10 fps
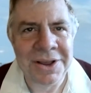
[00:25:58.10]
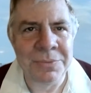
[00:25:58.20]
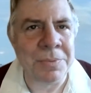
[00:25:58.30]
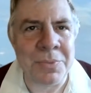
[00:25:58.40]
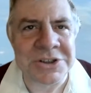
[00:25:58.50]

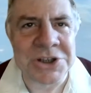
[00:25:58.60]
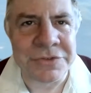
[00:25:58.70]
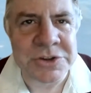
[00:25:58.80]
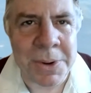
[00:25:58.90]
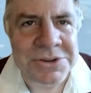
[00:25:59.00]
with, with
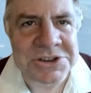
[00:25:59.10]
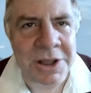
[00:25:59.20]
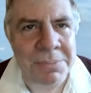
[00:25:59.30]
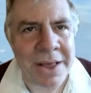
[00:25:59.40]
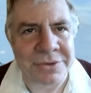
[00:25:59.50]
silver spoons in
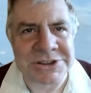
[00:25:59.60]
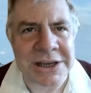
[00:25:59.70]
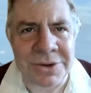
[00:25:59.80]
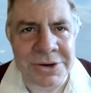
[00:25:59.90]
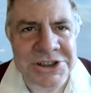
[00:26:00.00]
their mouths.
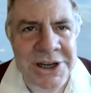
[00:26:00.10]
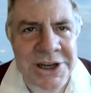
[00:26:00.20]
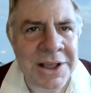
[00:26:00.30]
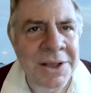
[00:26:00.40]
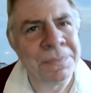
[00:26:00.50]

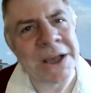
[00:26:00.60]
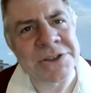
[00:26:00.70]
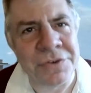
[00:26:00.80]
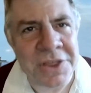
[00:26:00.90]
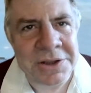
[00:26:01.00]
Technology.
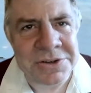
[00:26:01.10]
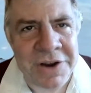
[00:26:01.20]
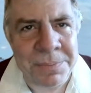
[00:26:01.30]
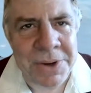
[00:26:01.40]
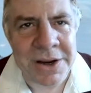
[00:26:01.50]
That's for the
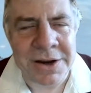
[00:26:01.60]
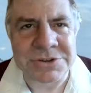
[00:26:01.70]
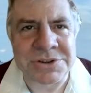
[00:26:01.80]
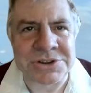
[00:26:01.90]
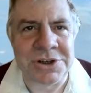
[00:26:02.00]
developing
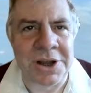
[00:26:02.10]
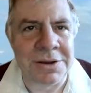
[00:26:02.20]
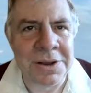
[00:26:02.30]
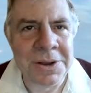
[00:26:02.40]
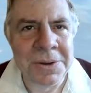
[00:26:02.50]
countries. You know.